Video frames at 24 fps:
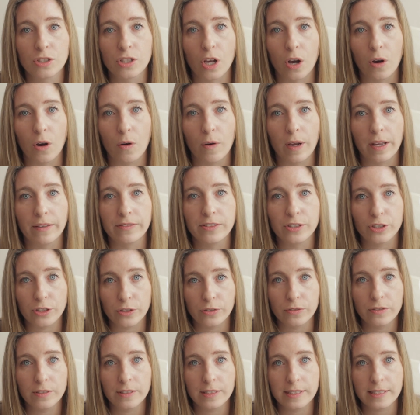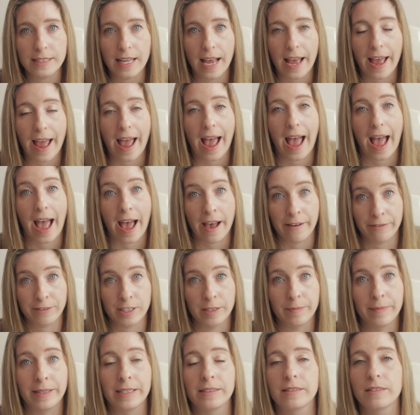So if students have
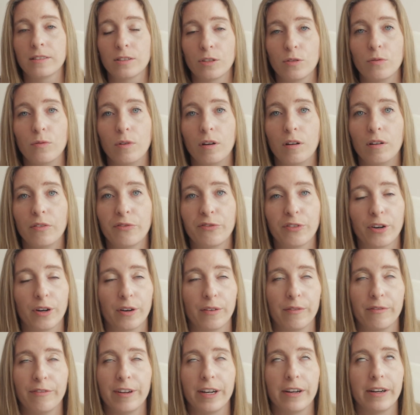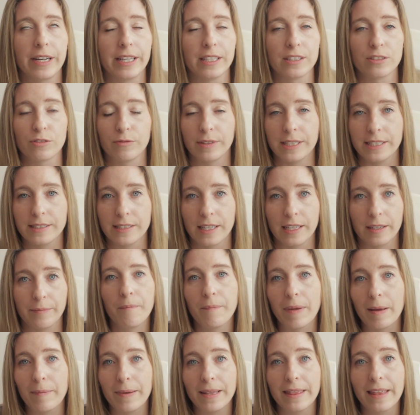to miss school for various reasons,
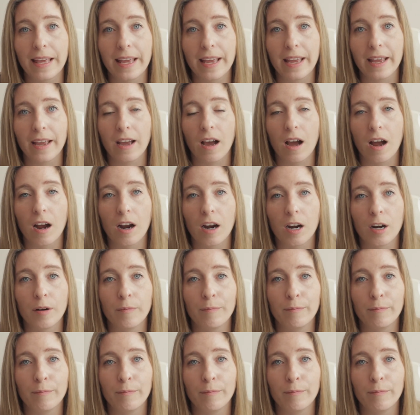maybe they are